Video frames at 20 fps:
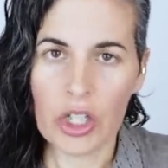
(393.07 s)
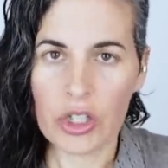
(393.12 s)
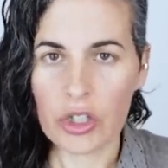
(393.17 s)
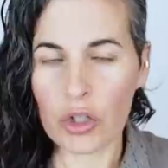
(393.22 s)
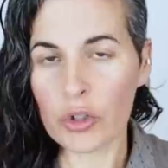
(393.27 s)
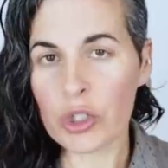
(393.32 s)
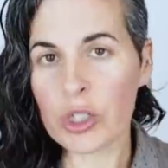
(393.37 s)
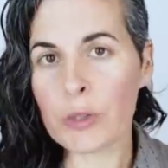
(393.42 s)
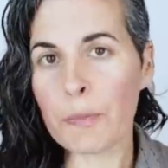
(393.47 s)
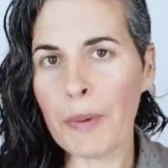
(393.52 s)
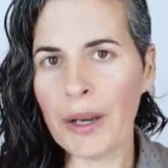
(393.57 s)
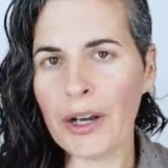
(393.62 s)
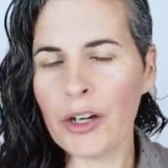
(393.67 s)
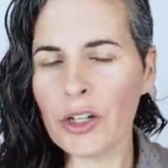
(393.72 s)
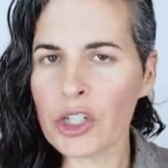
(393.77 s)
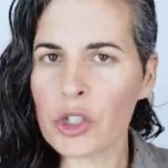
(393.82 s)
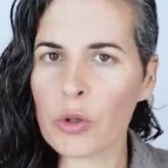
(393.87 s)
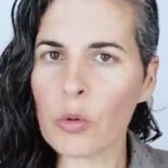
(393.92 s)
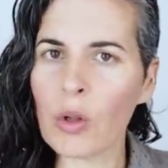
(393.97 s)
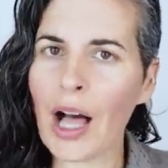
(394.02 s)
So
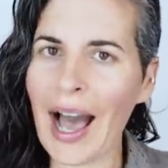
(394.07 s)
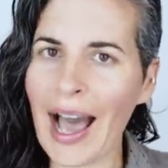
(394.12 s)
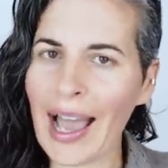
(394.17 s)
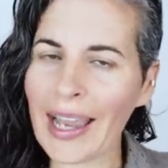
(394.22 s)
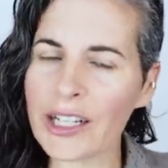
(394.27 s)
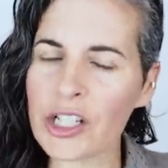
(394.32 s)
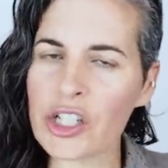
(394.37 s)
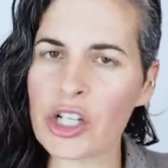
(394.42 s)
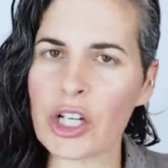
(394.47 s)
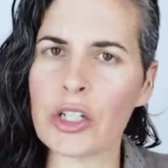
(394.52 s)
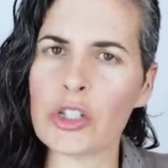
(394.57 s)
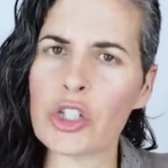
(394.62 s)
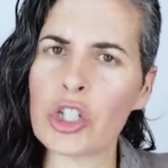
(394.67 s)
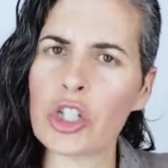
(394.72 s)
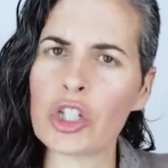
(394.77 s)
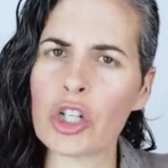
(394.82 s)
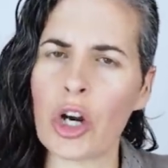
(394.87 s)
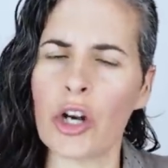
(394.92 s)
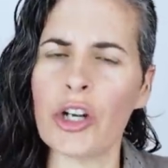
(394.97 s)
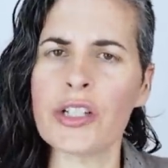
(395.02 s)
spiritual hygiene,
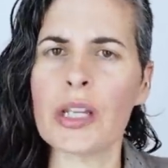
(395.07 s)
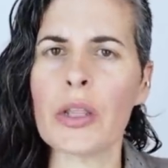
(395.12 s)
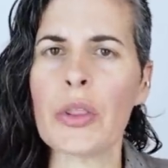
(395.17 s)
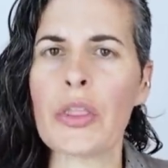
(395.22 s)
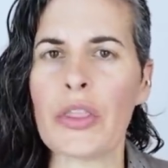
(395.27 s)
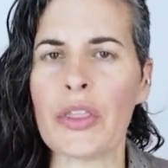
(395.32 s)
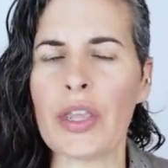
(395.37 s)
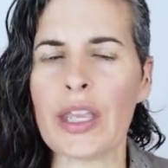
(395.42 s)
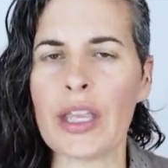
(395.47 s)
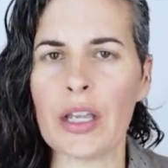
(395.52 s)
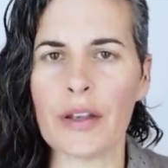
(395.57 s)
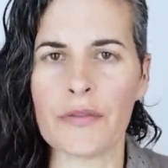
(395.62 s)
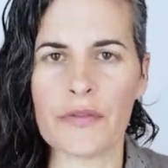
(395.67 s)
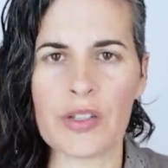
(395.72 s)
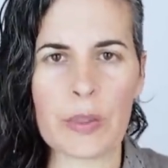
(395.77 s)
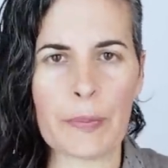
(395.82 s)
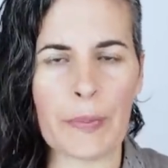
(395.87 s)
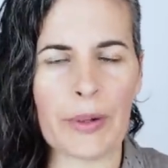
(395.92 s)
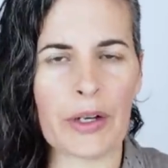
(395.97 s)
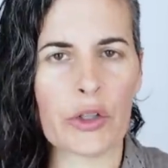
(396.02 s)
start to think
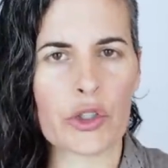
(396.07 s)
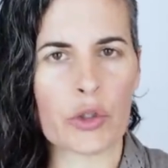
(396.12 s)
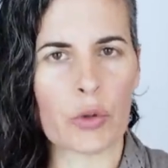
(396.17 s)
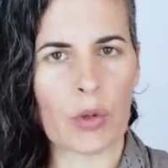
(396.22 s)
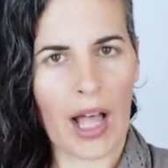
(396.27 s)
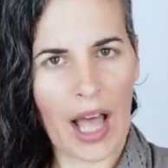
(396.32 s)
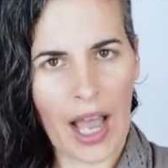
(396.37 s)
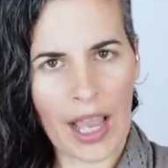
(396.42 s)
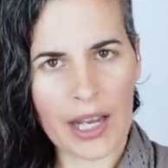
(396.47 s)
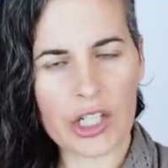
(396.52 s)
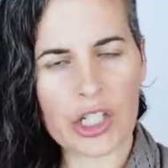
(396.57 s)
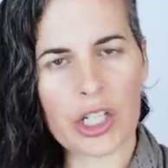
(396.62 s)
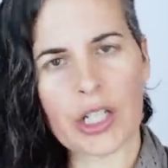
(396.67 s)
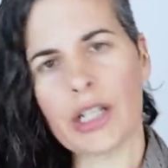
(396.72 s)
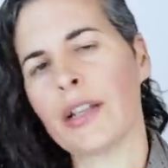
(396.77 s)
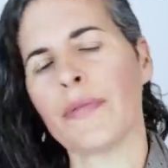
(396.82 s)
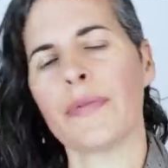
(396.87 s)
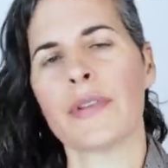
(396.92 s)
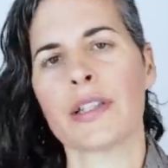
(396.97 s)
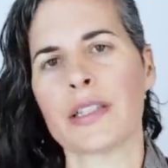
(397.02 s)
of spiritual
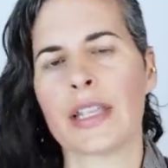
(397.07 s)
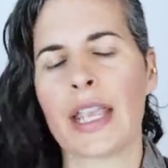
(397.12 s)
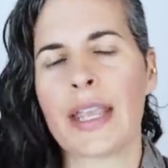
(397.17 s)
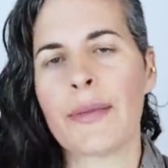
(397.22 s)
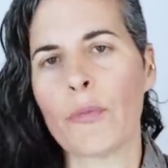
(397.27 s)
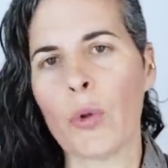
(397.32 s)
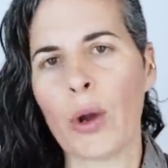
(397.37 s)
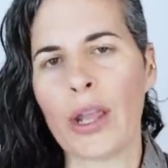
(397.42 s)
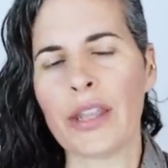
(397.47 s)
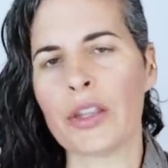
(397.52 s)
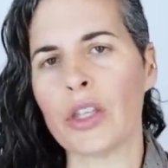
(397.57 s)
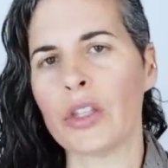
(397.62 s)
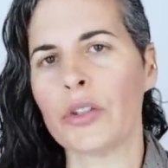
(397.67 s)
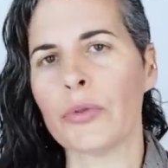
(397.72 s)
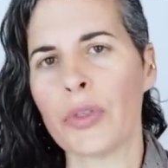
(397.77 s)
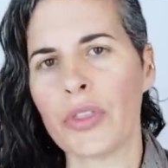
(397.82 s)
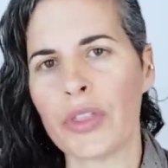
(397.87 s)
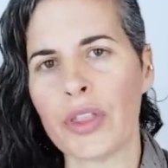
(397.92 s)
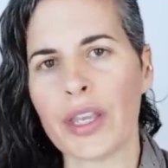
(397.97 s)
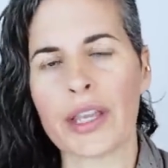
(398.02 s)
hygiene in the same way that
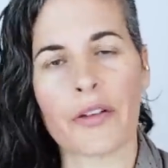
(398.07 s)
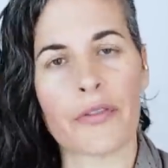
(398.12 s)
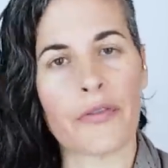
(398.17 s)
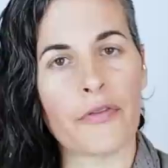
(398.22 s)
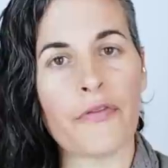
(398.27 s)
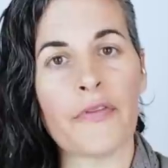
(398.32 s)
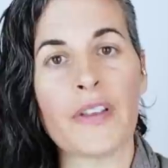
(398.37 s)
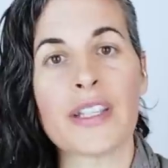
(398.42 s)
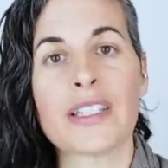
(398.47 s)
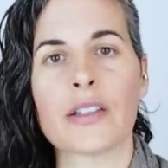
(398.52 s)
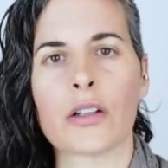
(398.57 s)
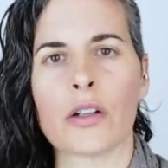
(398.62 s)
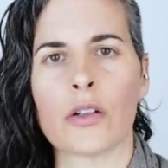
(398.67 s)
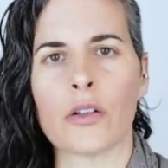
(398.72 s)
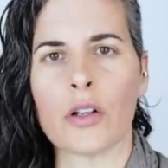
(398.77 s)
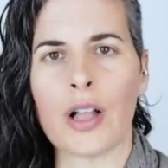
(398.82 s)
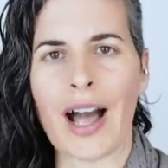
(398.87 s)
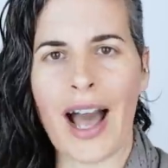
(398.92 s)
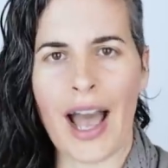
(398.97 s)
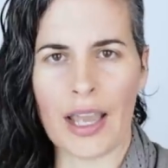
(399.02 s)
you think of
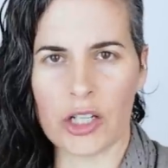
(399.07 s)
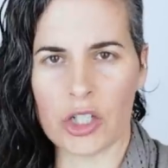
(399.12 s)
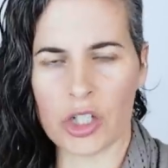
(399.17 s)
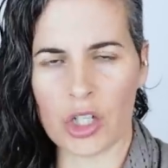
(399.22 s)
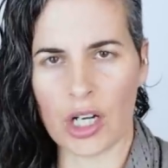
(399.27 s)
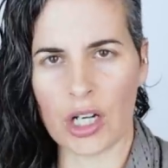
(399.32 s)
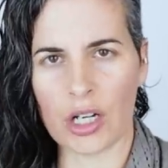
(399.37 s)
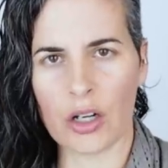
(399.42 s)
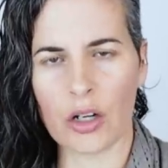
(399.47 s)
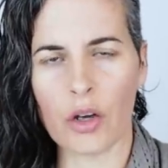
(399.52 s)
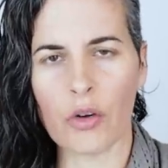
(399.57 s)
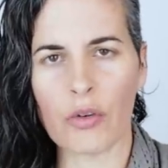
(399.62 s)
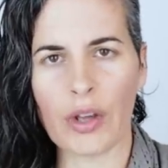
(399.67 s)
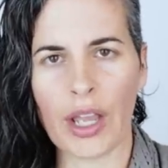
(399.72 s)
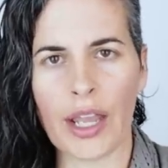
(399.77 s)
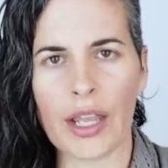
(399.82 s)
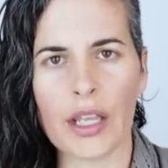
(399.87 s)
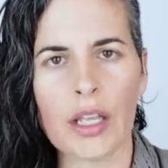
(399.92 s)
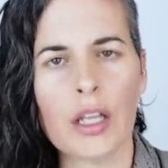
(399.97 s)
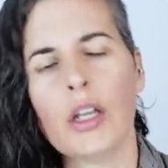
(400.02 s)
physical hygiene,
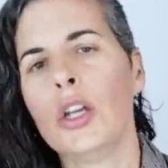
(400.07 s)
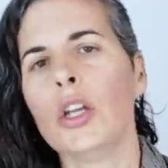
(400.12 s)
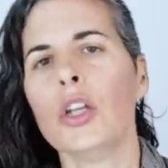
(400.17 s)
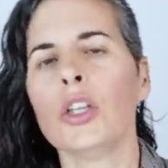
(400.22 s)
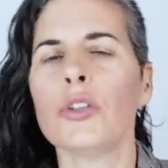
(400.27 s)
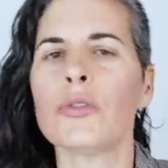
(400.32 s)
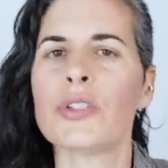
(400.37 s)
okay?